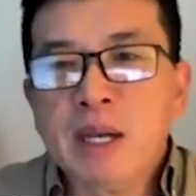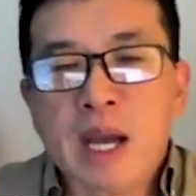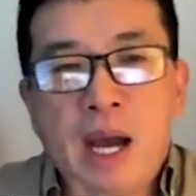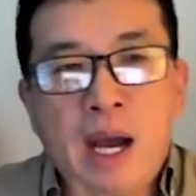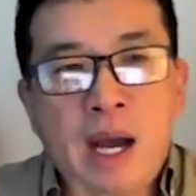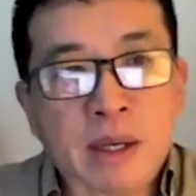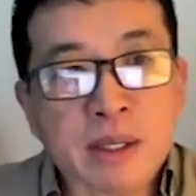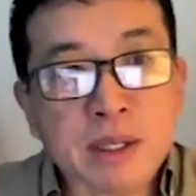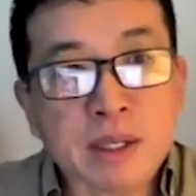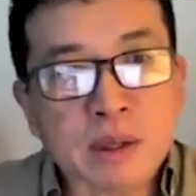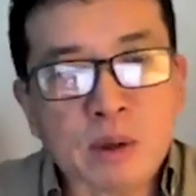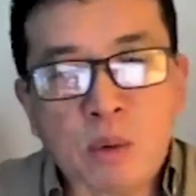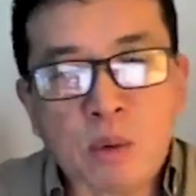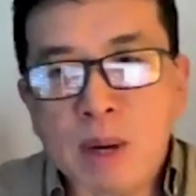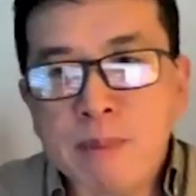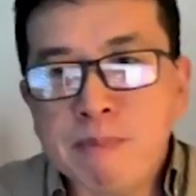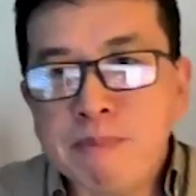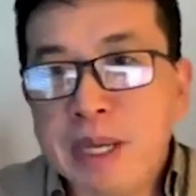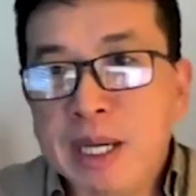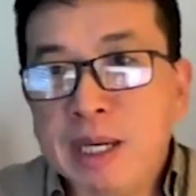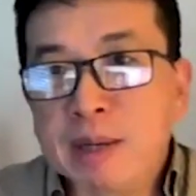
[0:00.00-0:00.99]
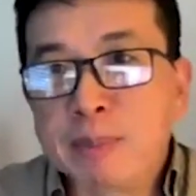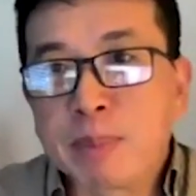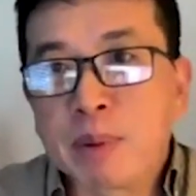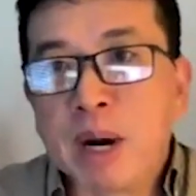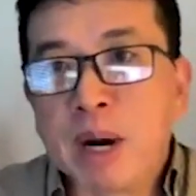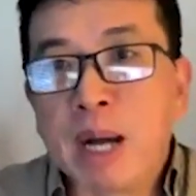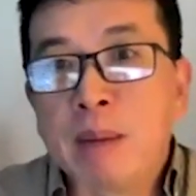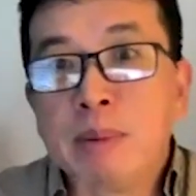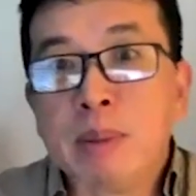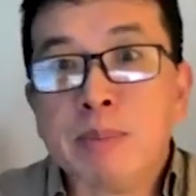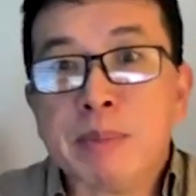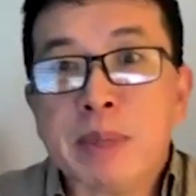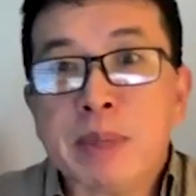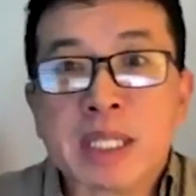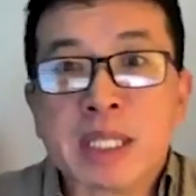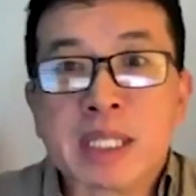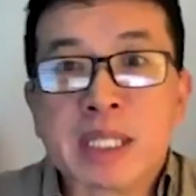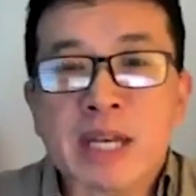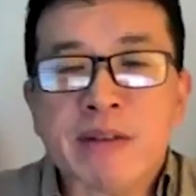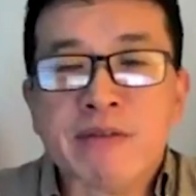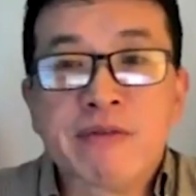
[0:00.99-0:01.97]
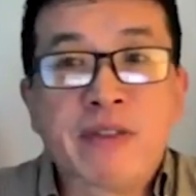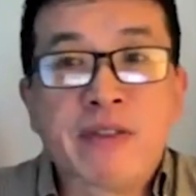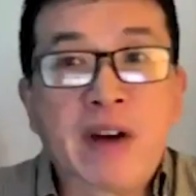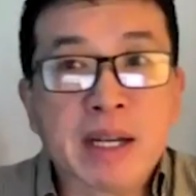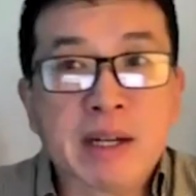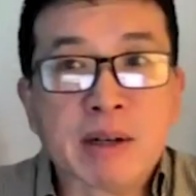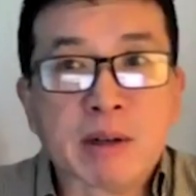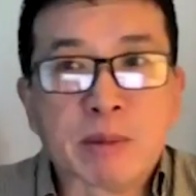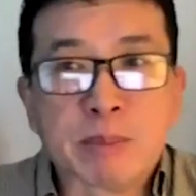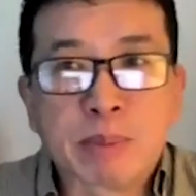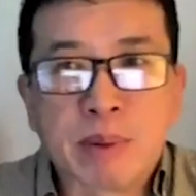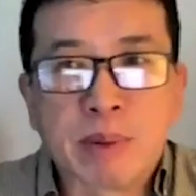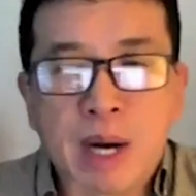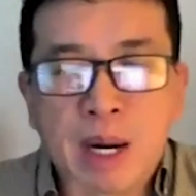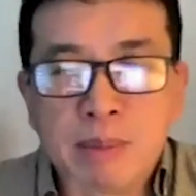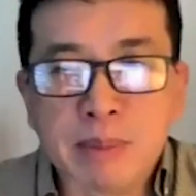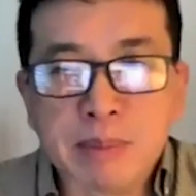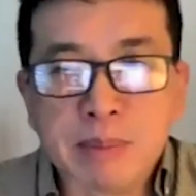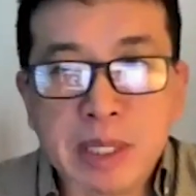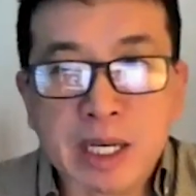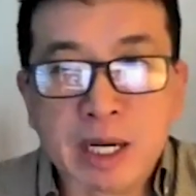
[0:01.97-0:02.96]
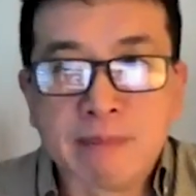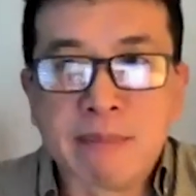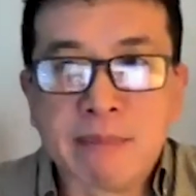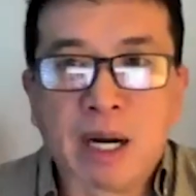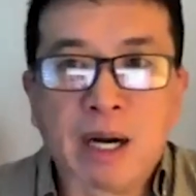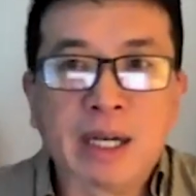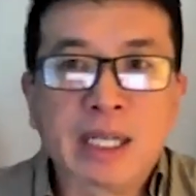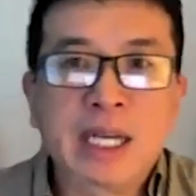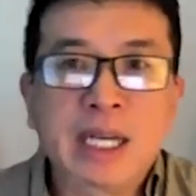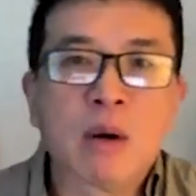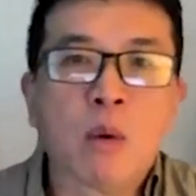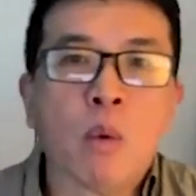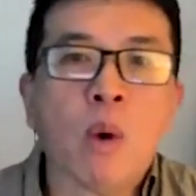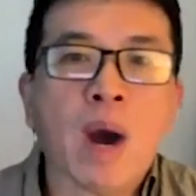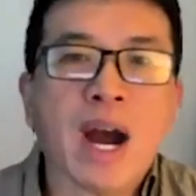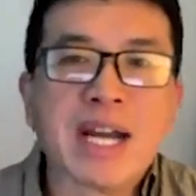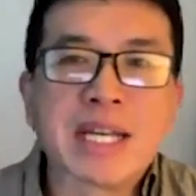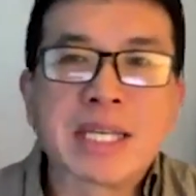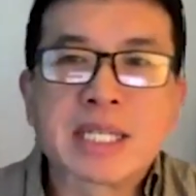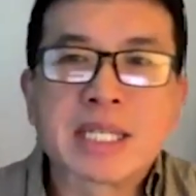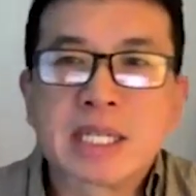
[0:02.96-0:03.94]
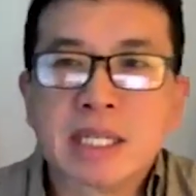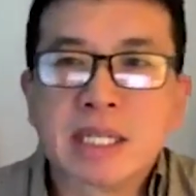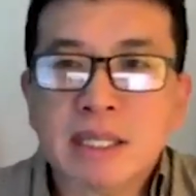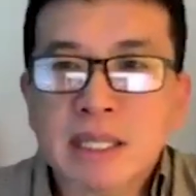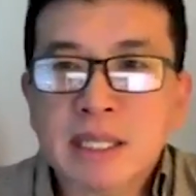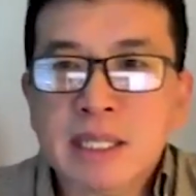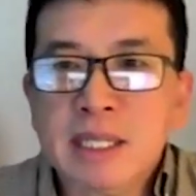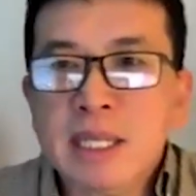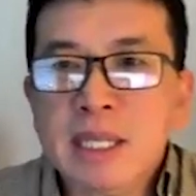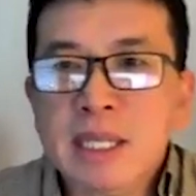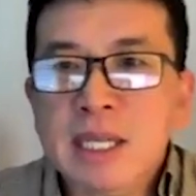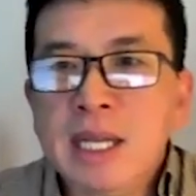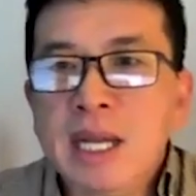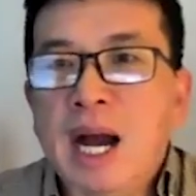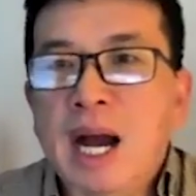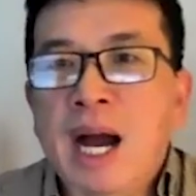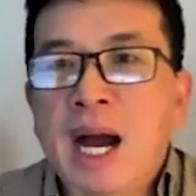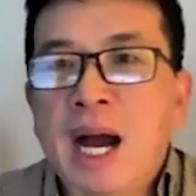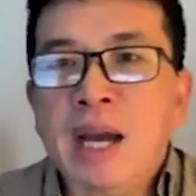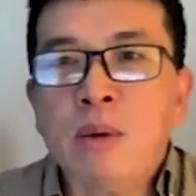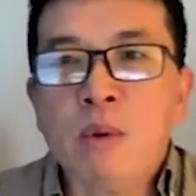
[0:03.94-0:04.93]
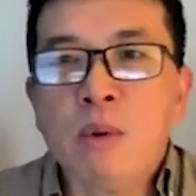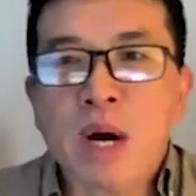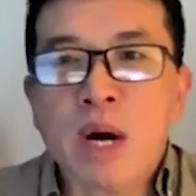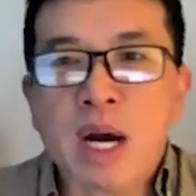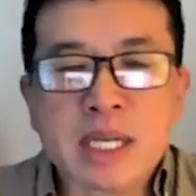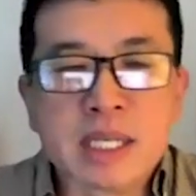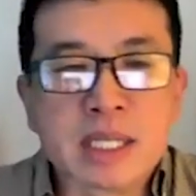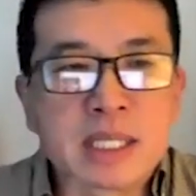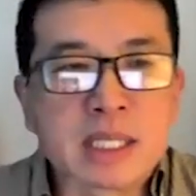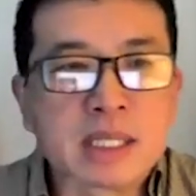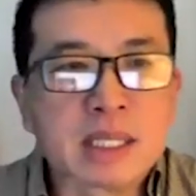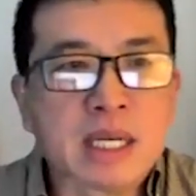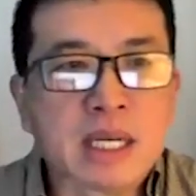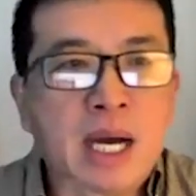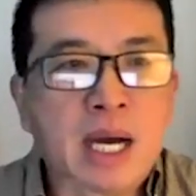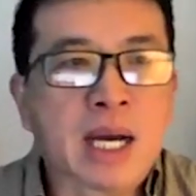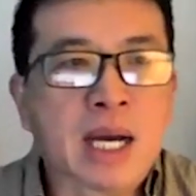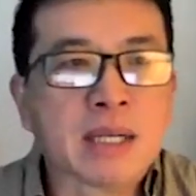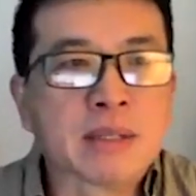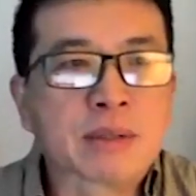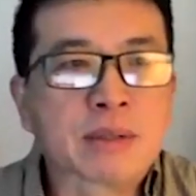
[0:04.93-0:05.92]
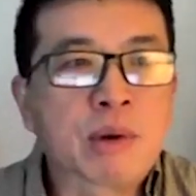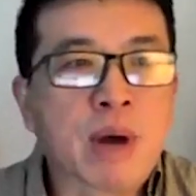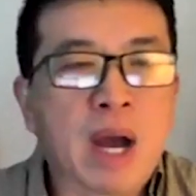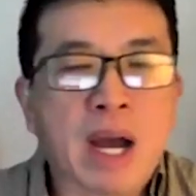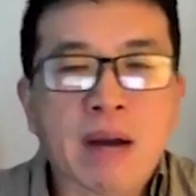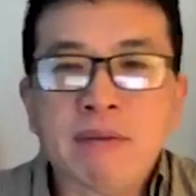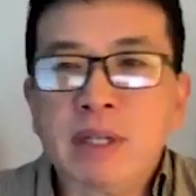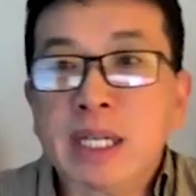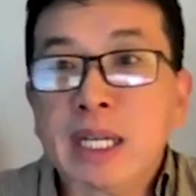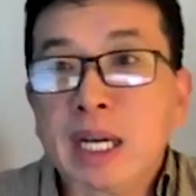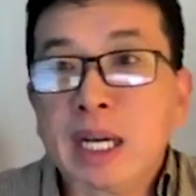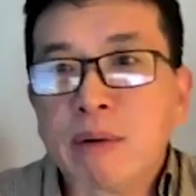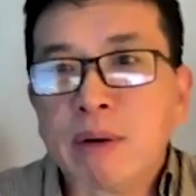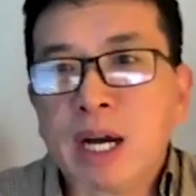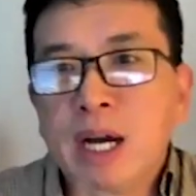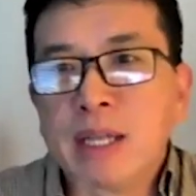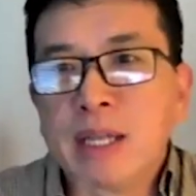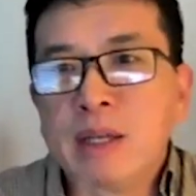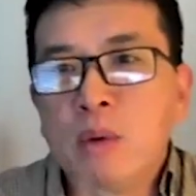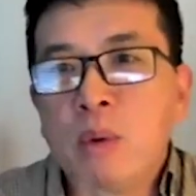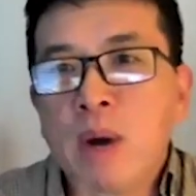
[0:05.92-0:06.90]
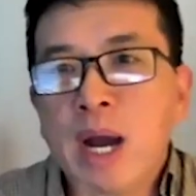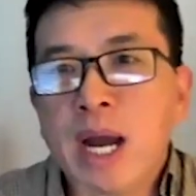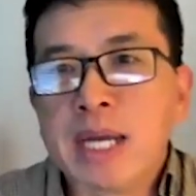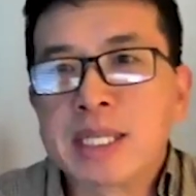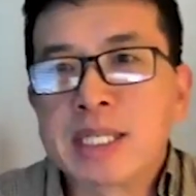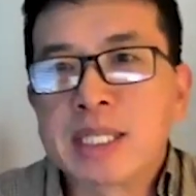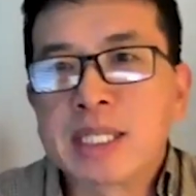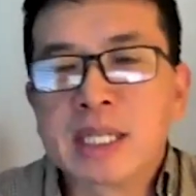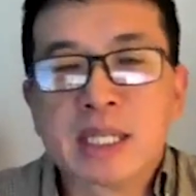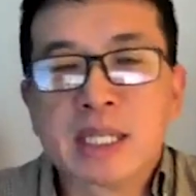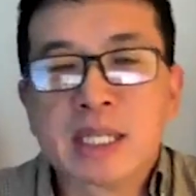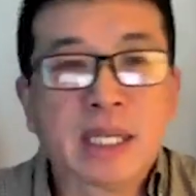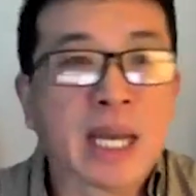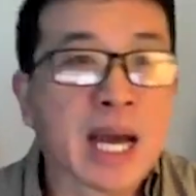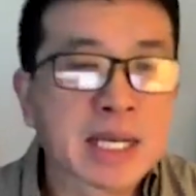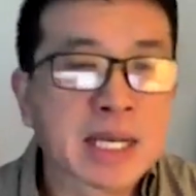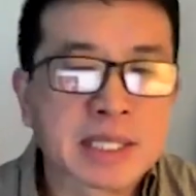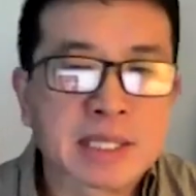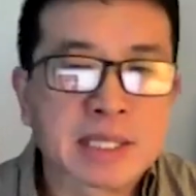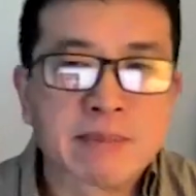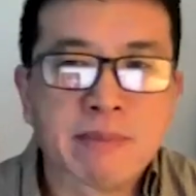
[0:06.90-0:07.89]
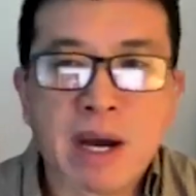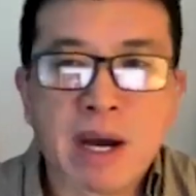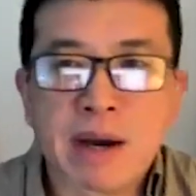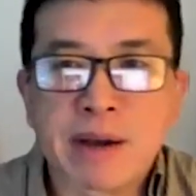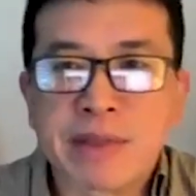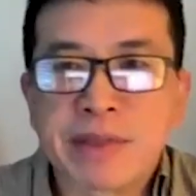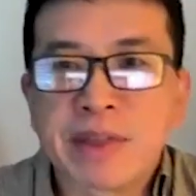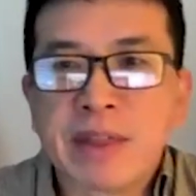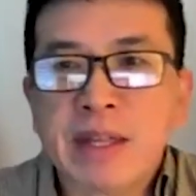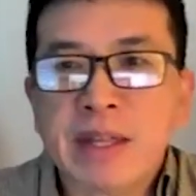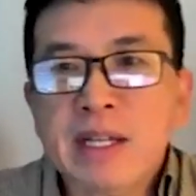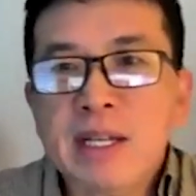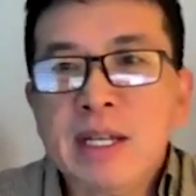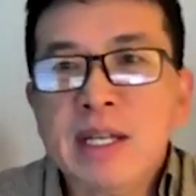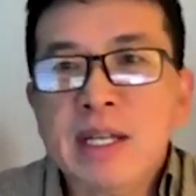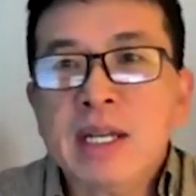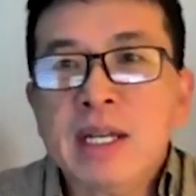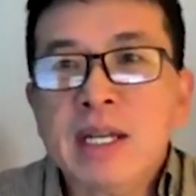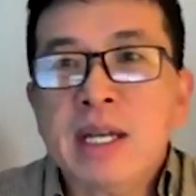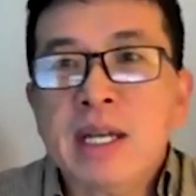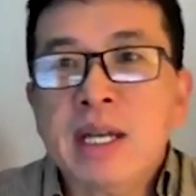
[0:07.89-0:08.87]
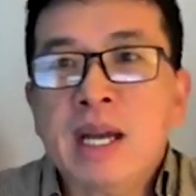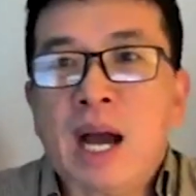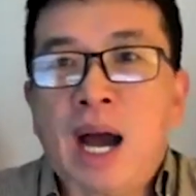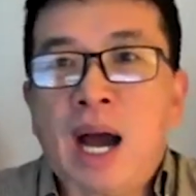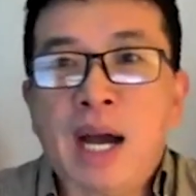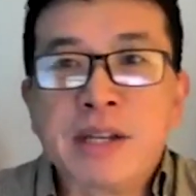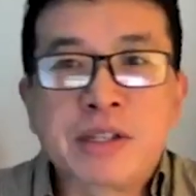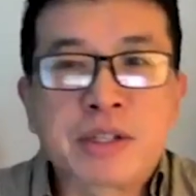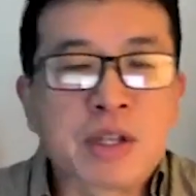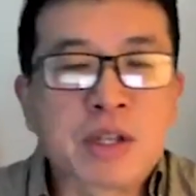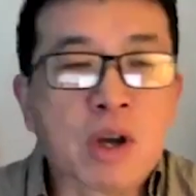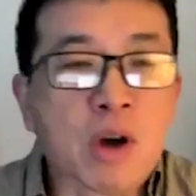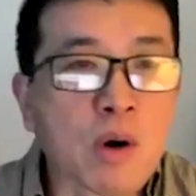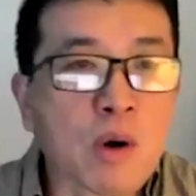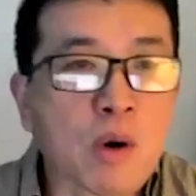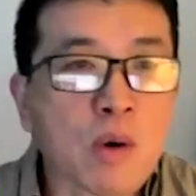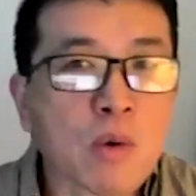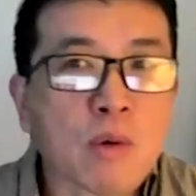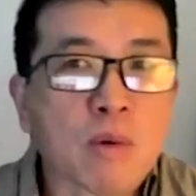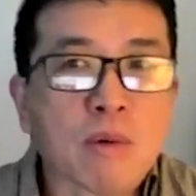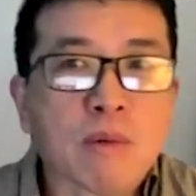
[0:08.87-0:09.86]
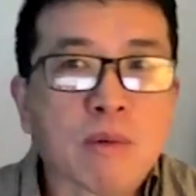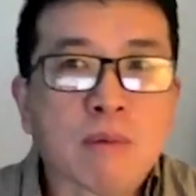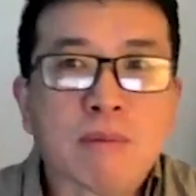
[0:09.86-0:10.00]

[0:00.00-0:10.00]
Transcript: One big problem is the fire problem in America West. I was traveling around the West last month. I saw